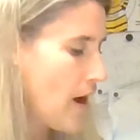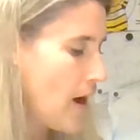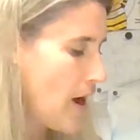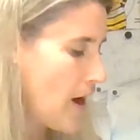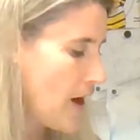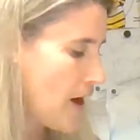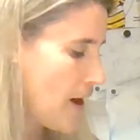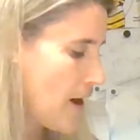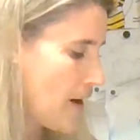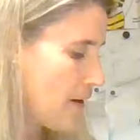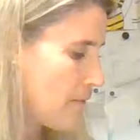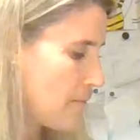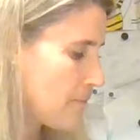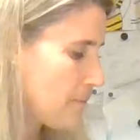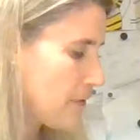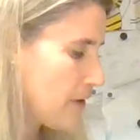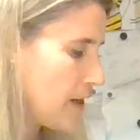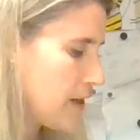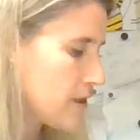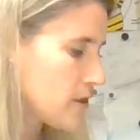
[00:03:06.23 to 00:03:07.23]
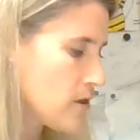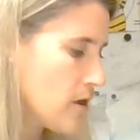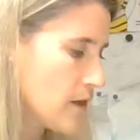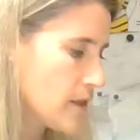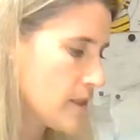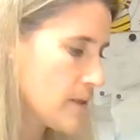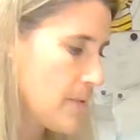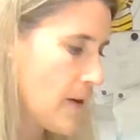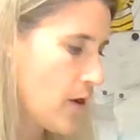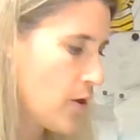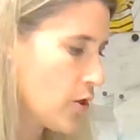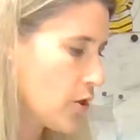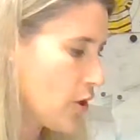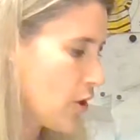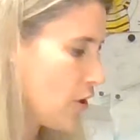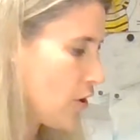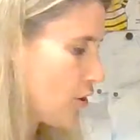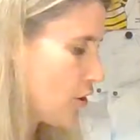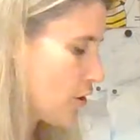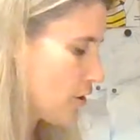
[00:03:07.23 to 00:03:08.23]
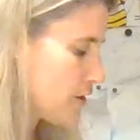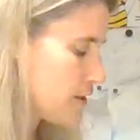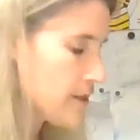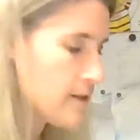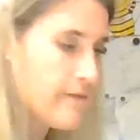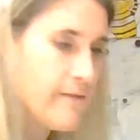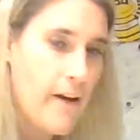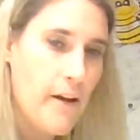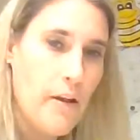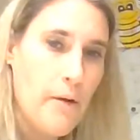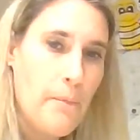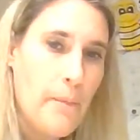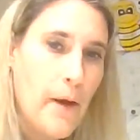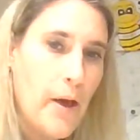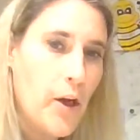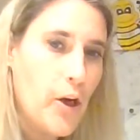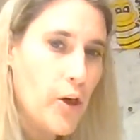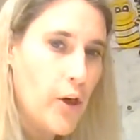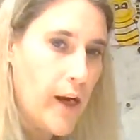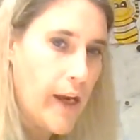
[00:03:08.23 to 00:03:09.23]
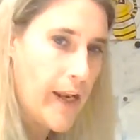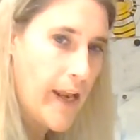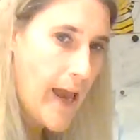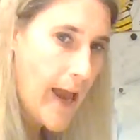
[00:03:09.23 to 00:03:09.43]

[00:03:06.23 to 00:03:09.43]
Um, it talks about developing great